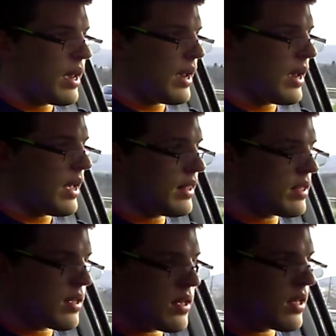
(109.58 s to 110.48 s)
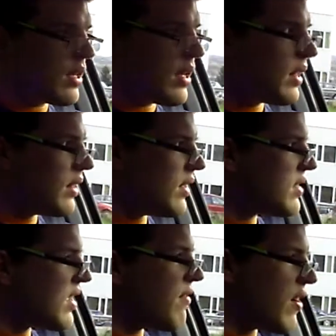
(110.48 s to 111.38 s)
And this
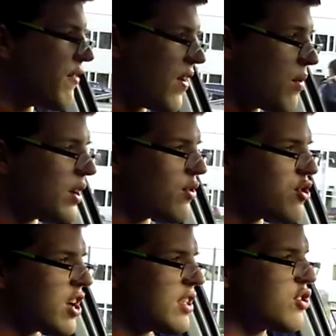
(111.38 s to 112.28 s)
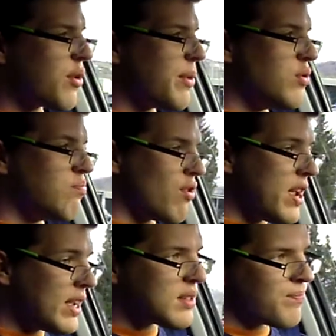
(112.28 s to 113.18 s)
gave me a very good chance to talk about the
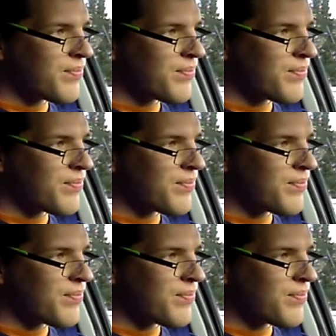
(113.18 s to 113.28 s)
brakes,